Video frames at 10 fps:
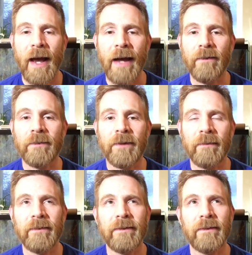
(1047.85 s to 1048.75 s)
I would
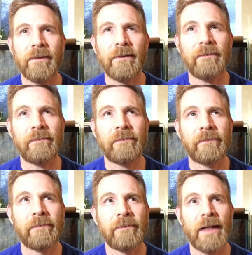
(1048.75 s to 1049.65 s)
probably do
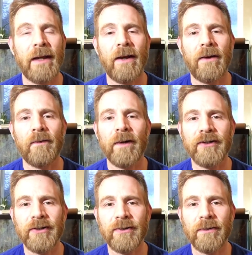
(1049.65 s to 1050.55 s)

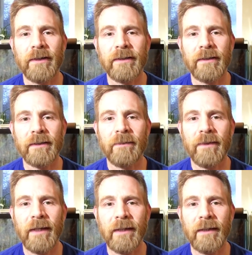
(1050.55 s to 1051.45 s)
Russian tortoises, I'm
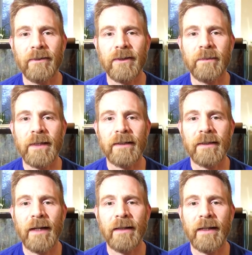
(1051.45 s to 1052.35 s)
thinking, just because
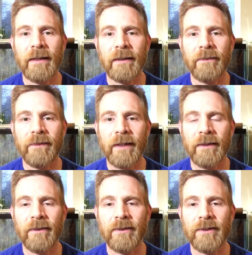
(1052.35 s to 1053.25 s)
I like the fact
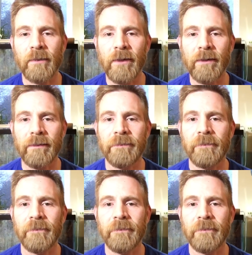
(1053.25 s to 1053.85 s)
that they're small.